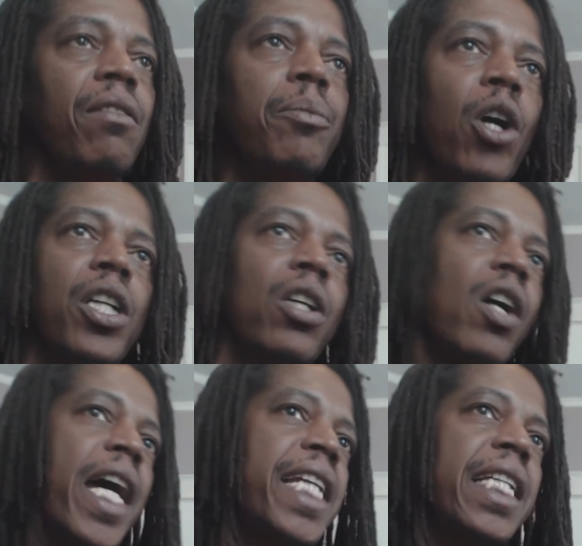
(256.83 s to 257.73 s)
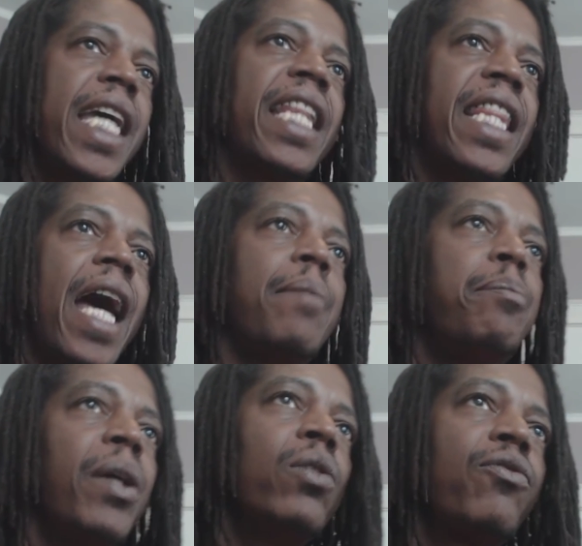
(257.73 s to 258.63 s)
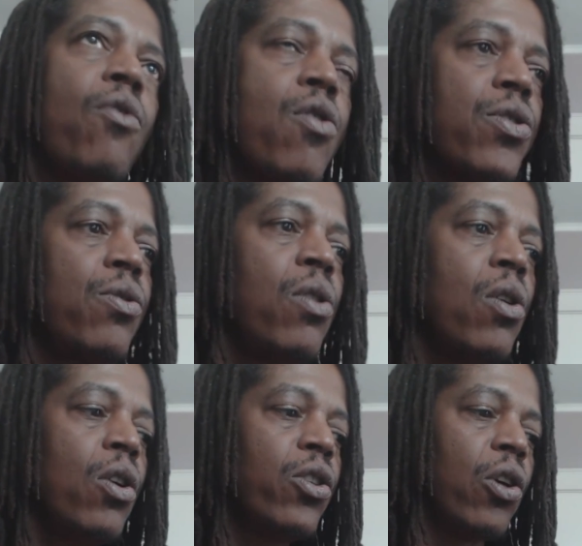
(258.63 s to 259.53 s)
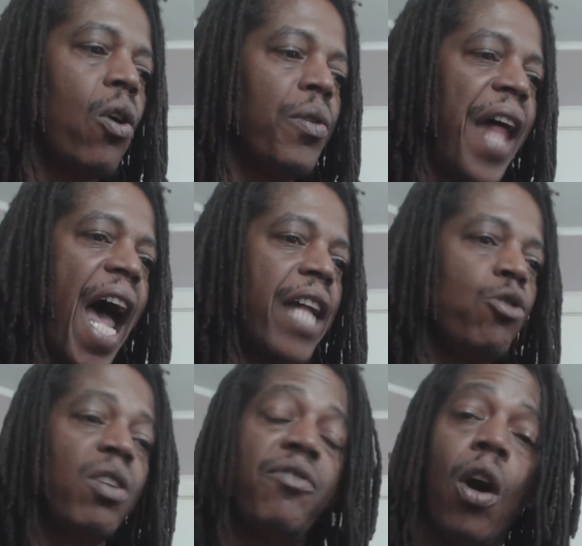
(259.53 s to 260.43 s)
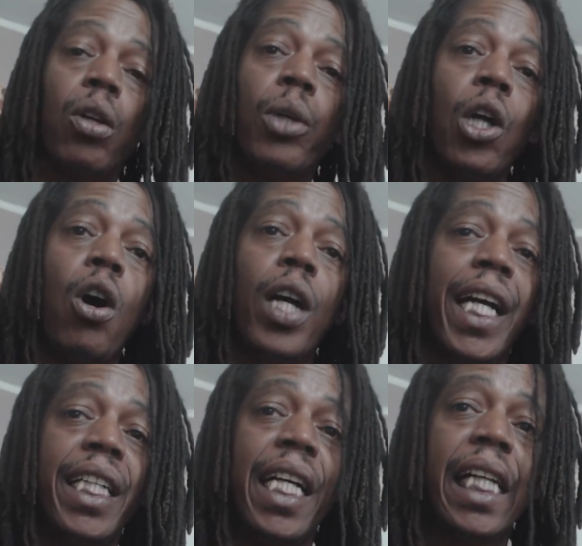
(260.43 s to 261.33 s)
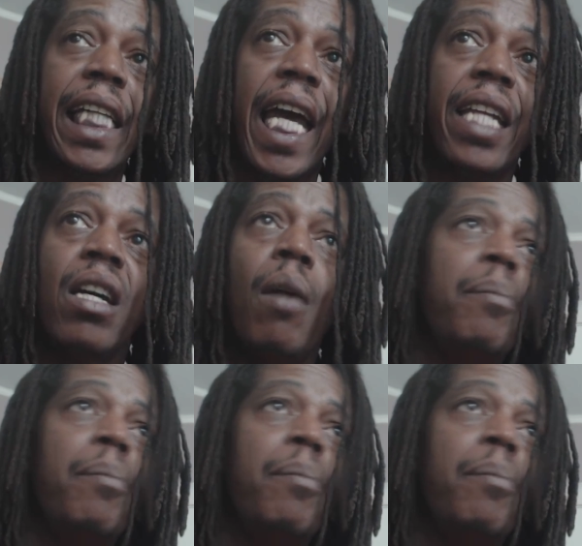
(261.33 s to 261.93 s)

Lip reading: I'm going to go ahead and get that built for you so that you can follow along and, again,